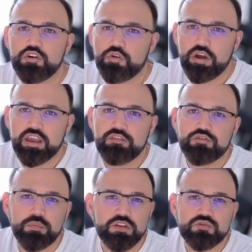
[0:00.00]
drawing
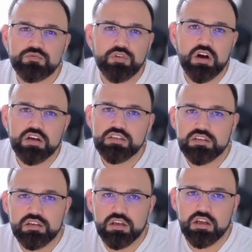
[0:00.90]
from its
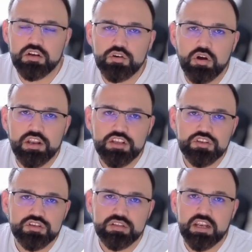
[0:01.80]
vast
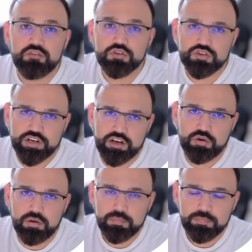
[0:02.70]
knowledge that it was trained
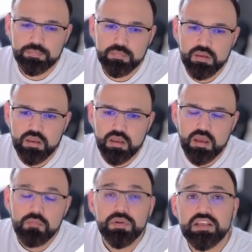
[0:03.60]
on.
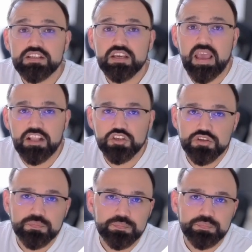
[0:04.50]
But there is a
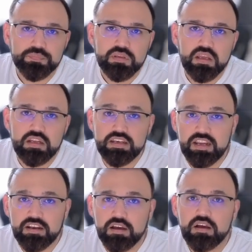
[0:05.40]
catch:
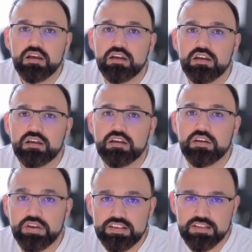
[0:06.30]
data
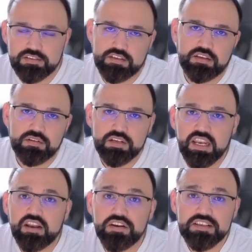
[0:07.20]
recency.
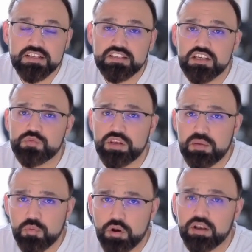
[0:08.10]
Data recency is very
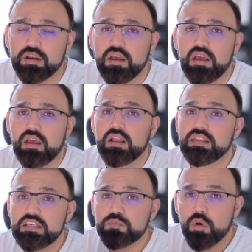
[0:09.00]
important.
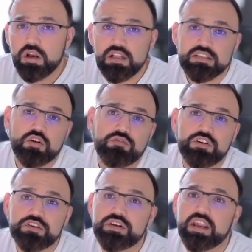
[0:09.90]
These models are
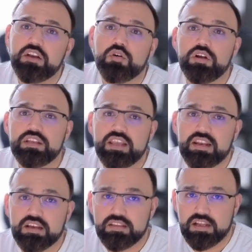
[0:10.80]
often trained on
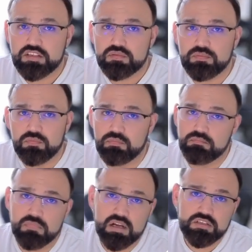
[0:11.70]
data that's
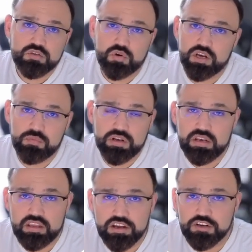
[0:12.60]
months or even
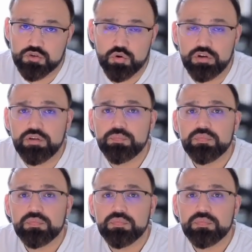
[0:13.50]
years old,